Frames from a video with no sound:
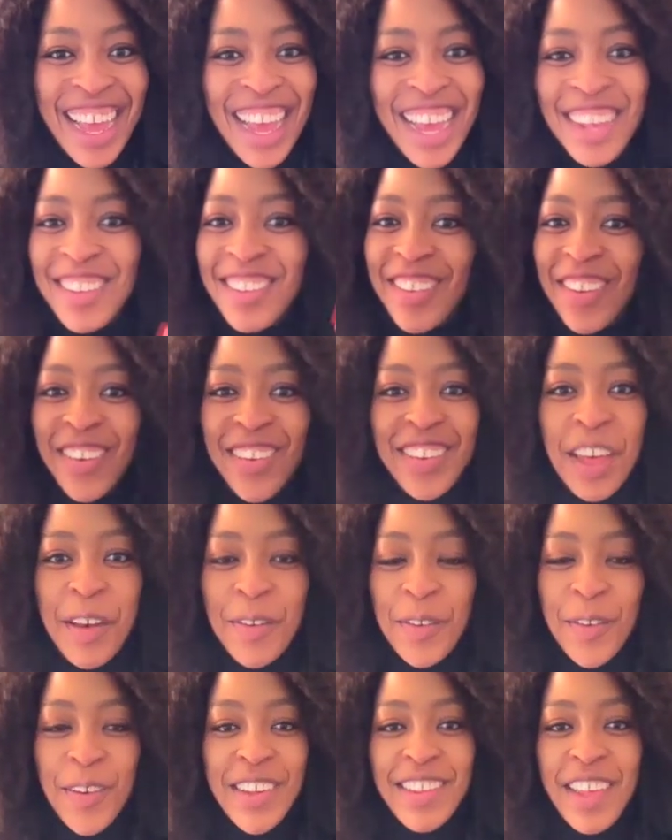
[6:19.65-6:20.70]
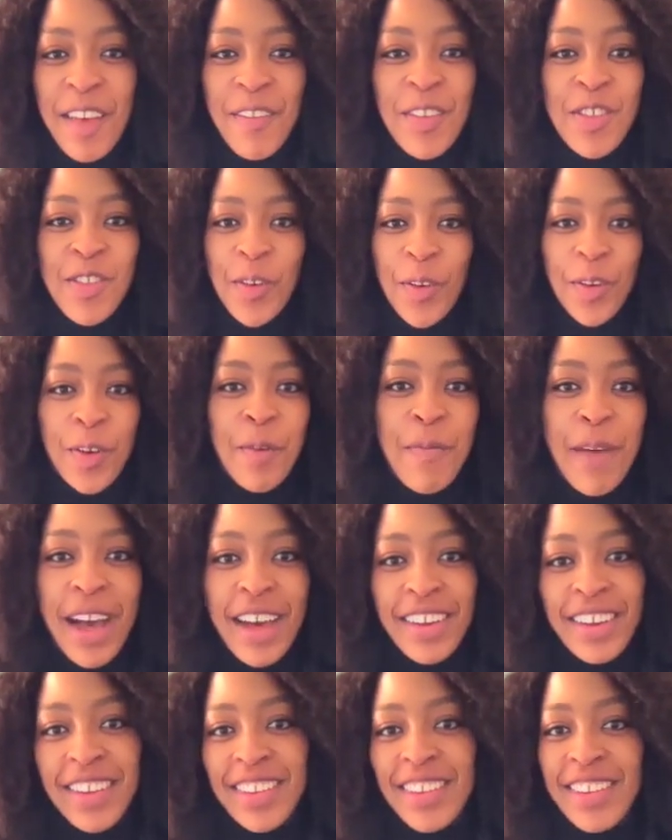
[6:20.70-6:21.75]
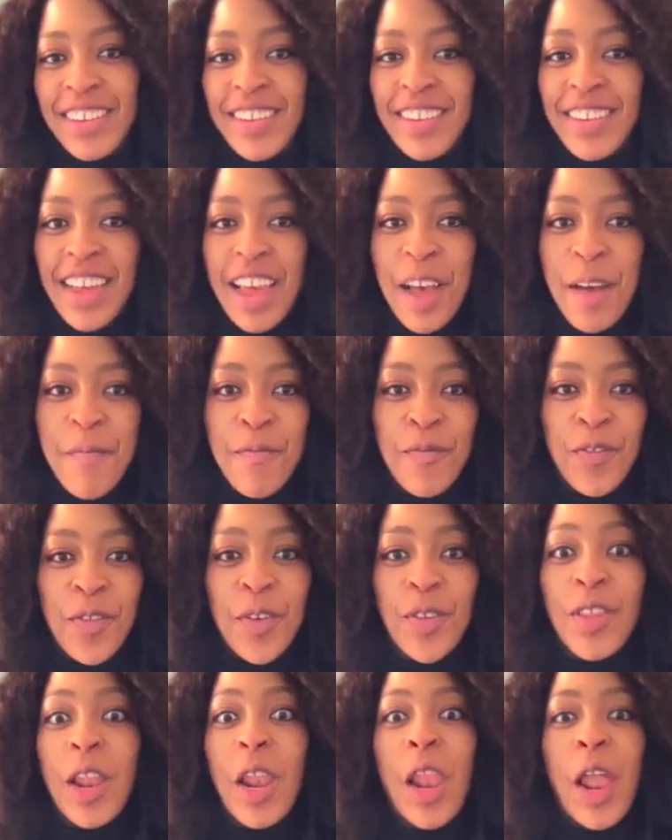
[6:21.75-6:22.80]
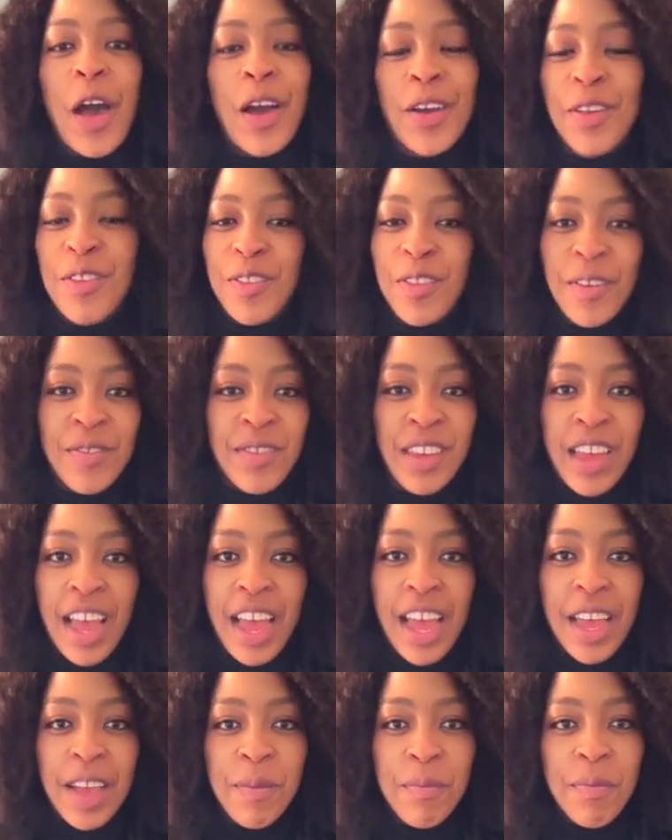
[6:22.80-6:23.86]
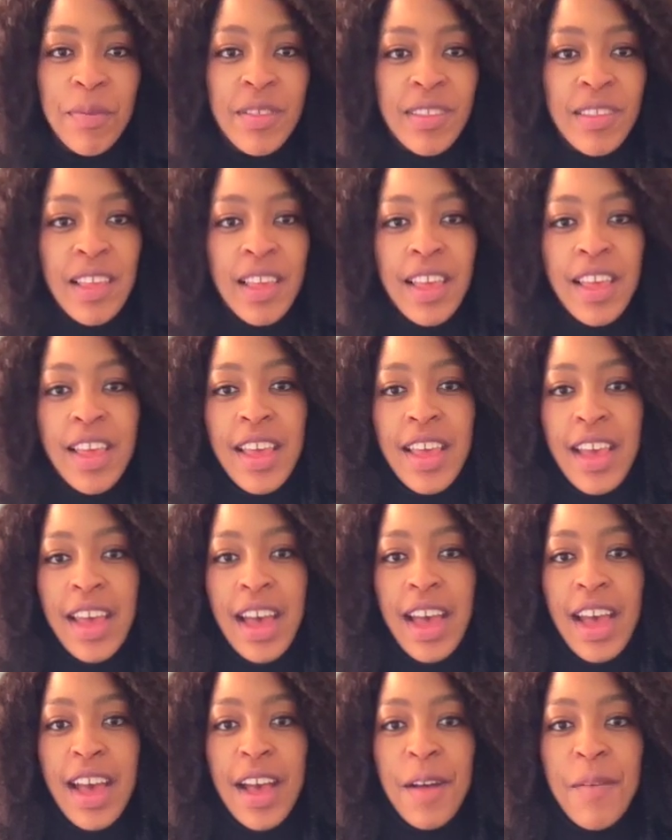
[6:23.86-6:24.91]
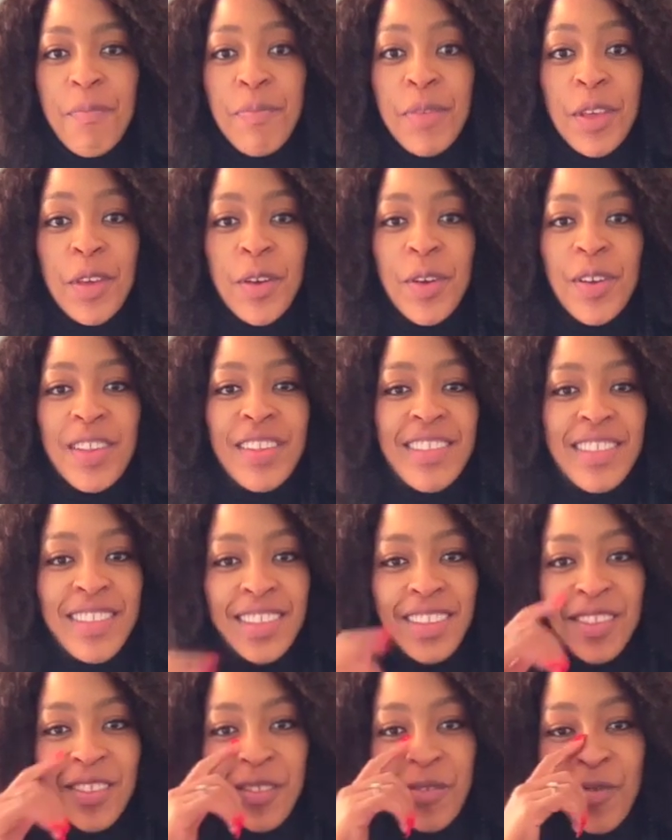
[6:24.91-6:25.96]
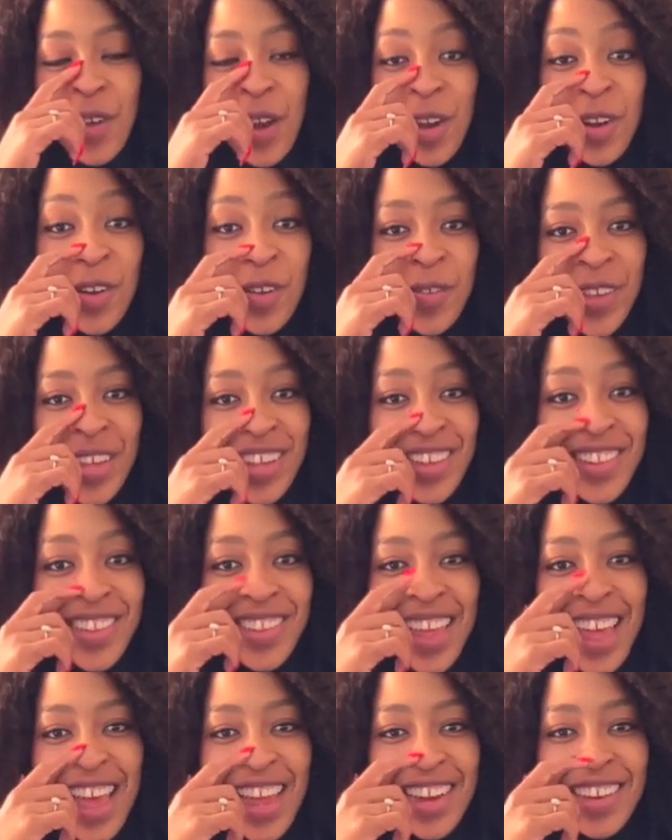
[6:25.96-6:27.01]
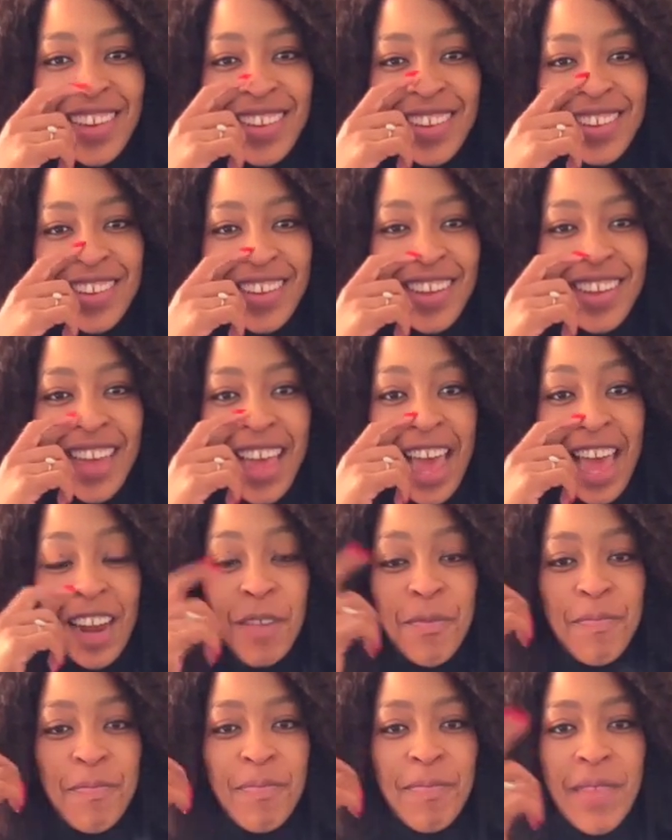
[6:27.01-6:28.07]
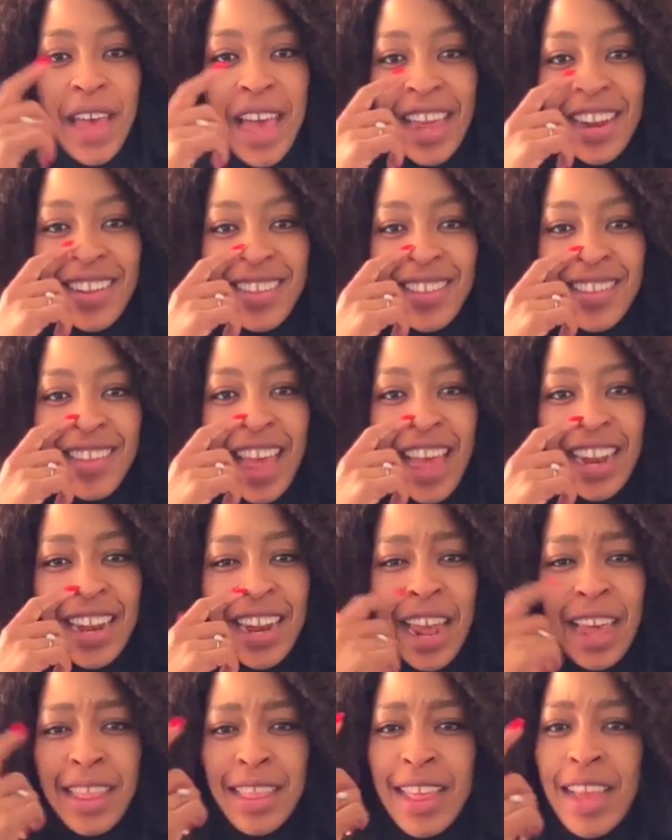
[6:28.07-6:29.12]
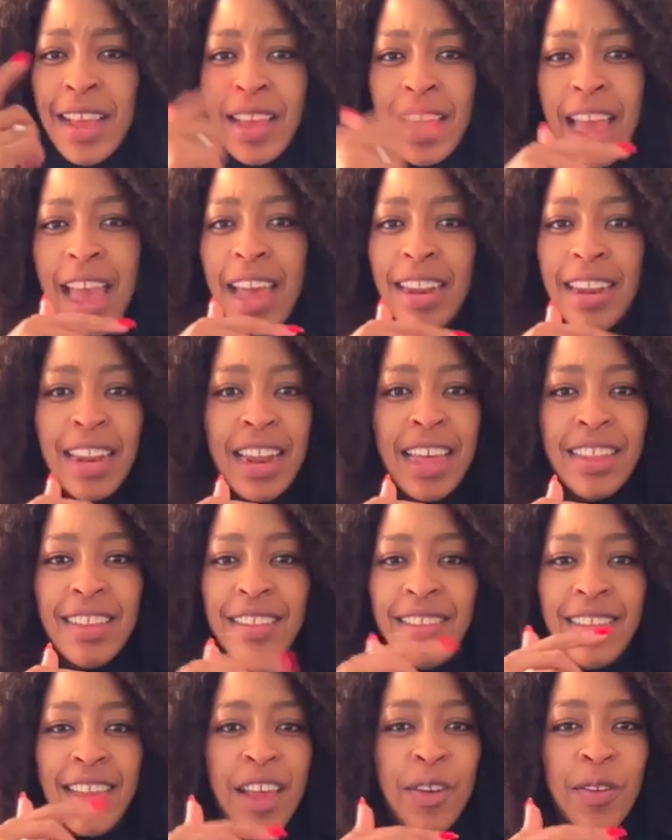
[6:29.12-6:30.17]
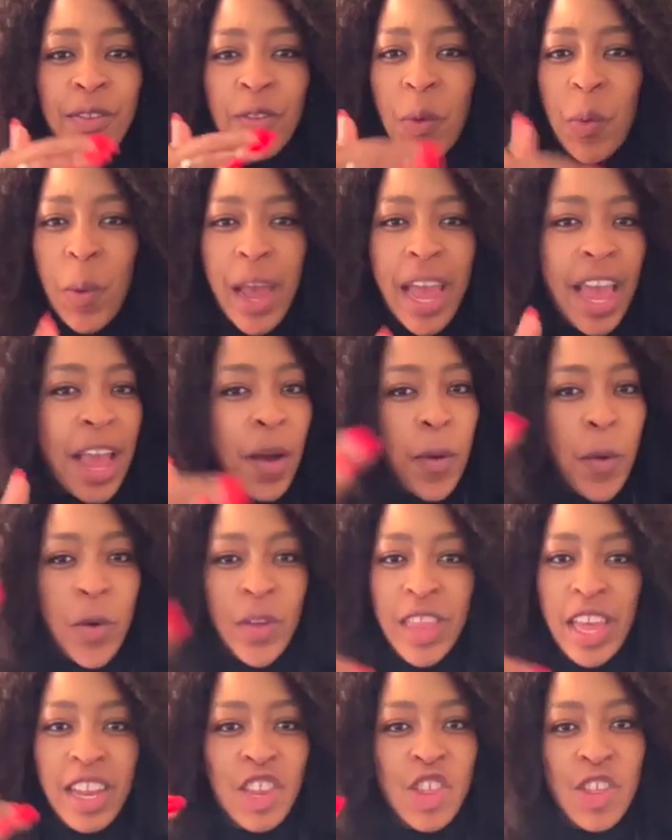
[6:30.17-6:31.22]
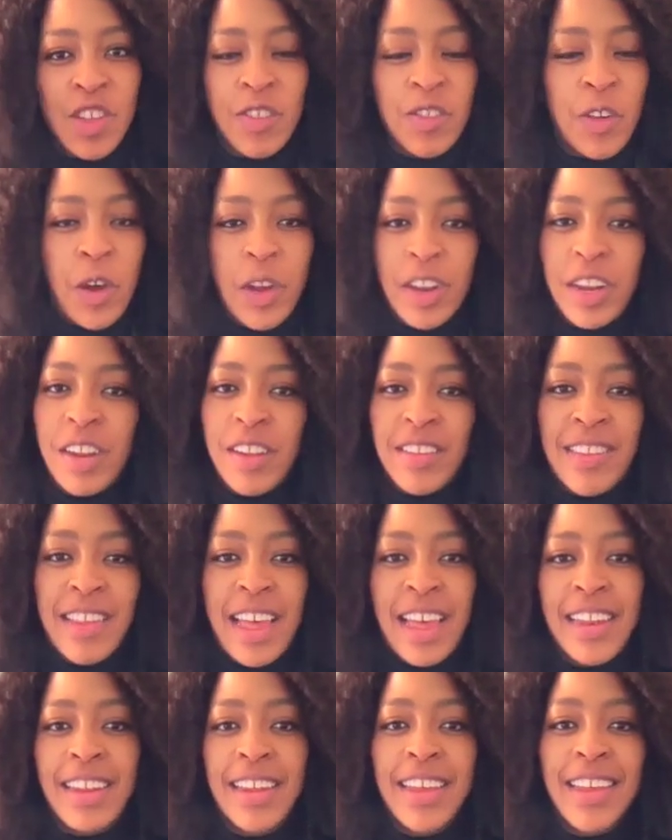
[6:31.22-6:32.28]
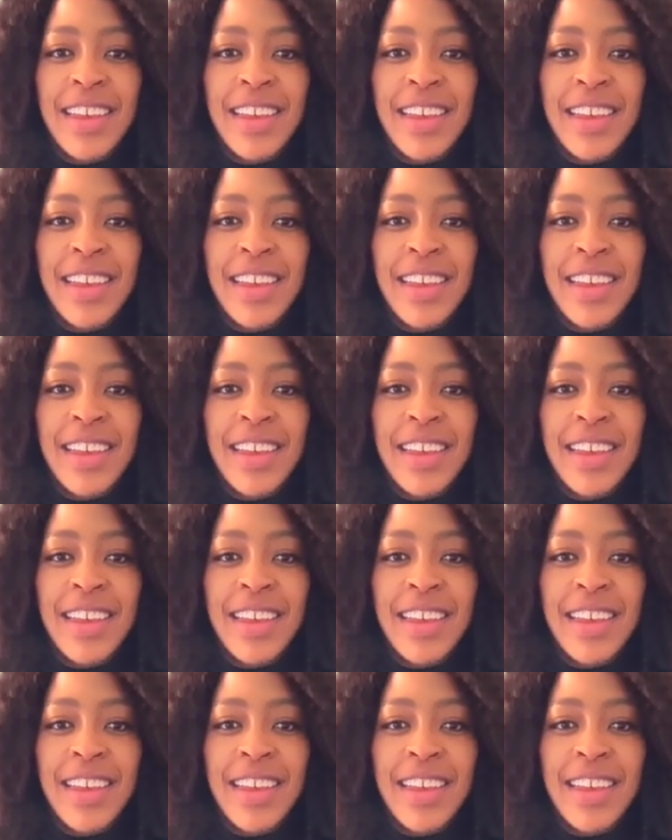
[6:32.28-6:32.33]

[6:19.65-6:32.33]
So they would always have a joke about it for the longest of times. Because this friend of his had a son, and I think had another son on the way, or they'd just gotten a son.